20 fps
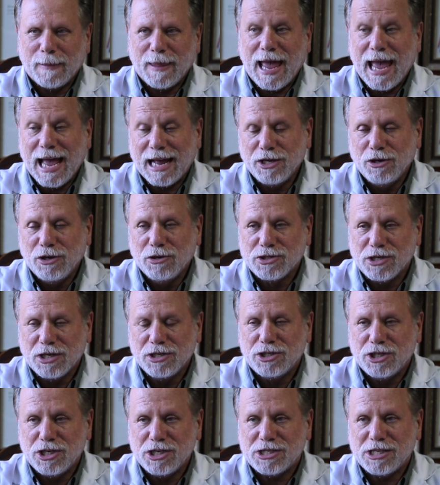and using
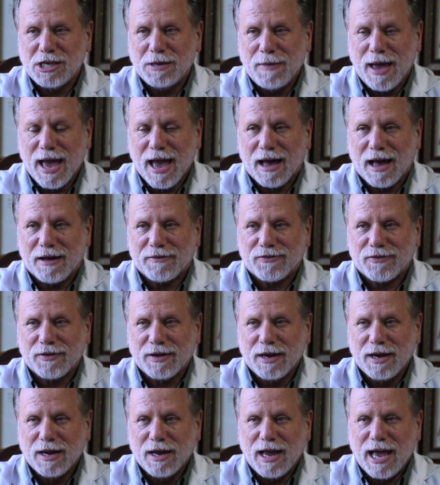GcMAF.
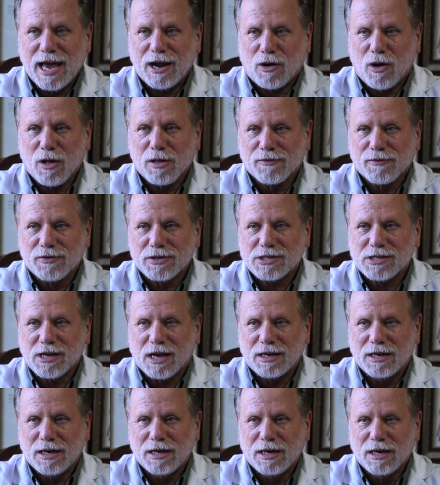And all of a
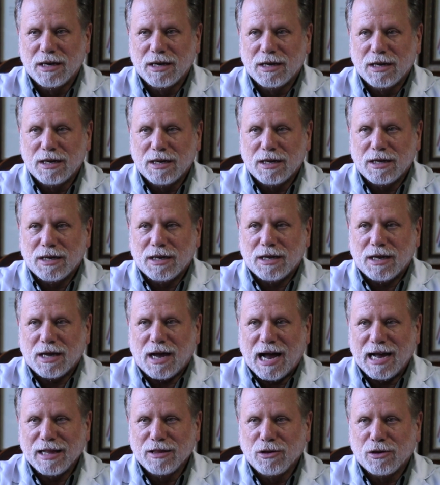sudden,
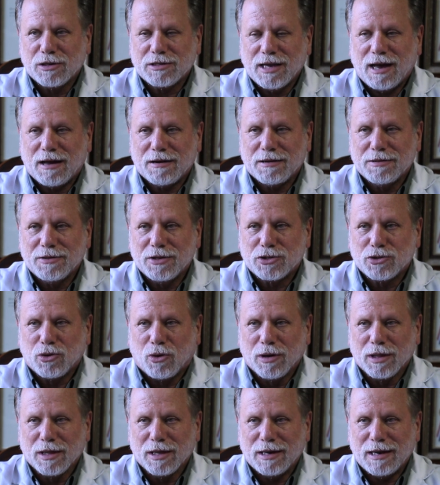I looked down in the
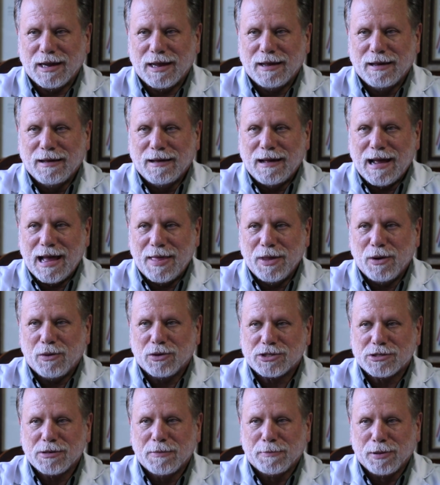toilet and there
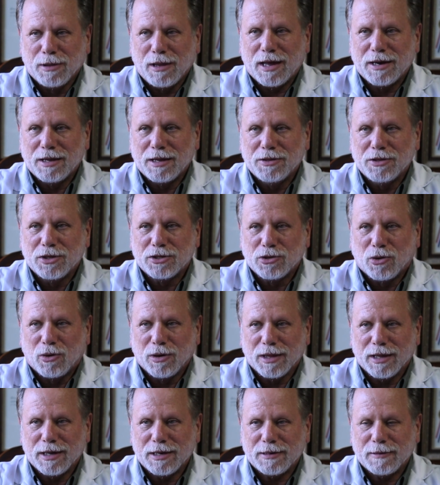was some blood in the
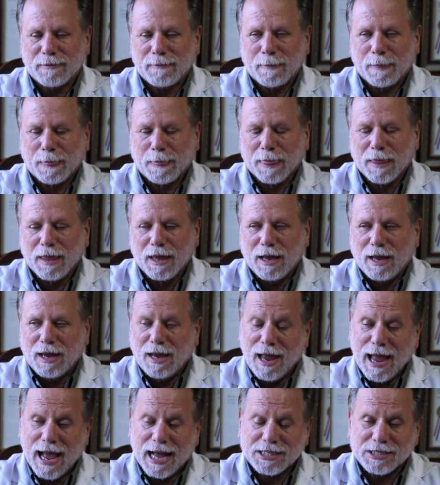toilet."
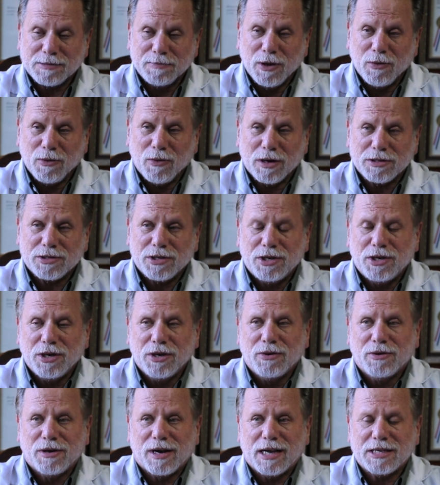He asked me what to
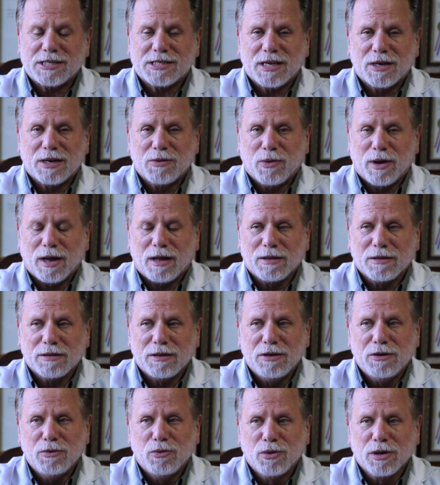do, and I said, "Well,
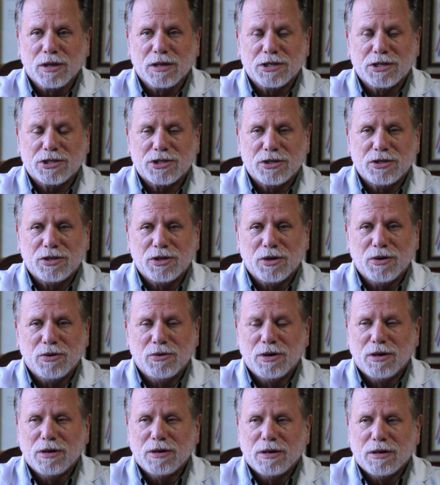you really should do